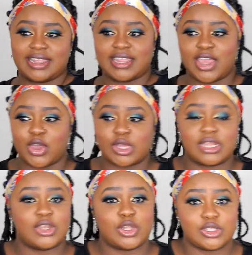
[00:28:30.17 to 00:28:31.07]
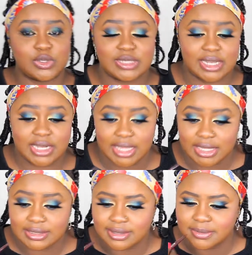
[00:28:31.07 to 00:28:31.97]
They are not so subtly
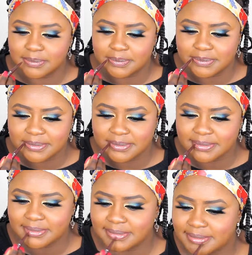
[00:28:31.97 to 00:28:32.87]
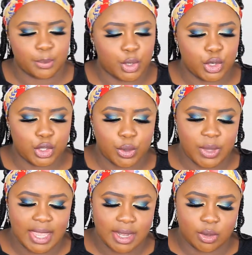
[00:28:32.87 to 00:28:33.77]
hinting. I'm gonna go
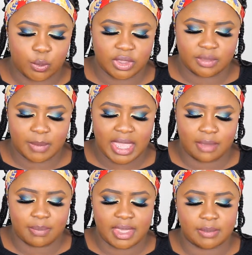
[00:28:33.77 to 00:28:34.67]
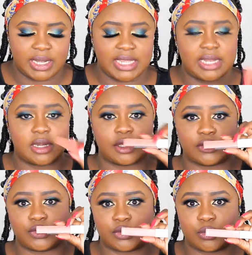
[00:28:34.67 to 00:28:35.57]
in with my Maybelline
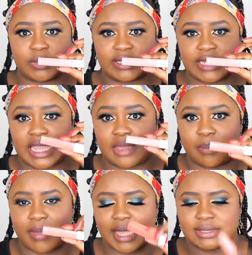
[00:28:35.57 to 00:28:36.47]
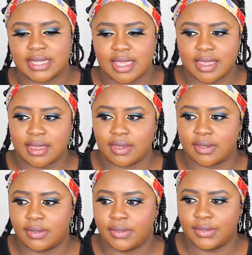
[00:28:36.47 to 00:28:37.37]
Superstay Matte
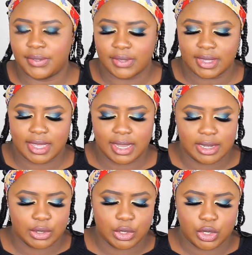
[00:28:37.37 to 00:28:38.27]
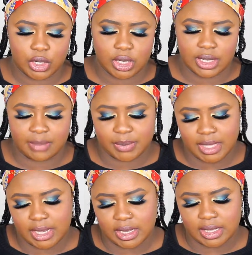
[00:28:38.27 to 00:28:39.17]
Ink color, lip
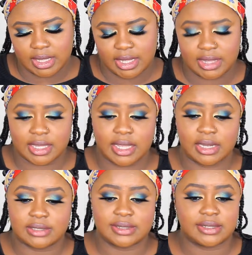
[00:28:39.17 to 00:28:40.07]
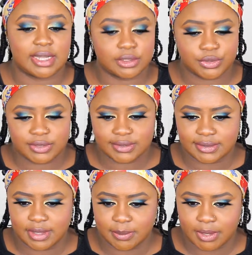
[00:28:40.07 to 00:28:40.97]
color in the color Seductress, the
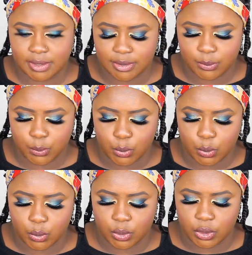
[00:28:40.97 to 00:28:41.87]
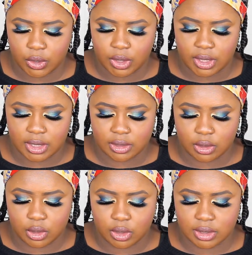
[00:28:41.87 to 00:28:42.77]
same color I wore in
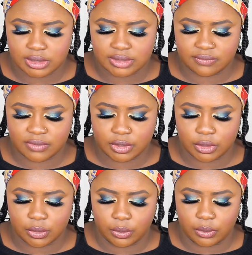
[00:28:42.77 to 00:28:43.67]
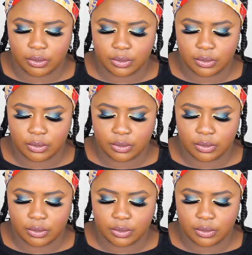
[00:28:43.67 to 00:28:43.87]
the last video.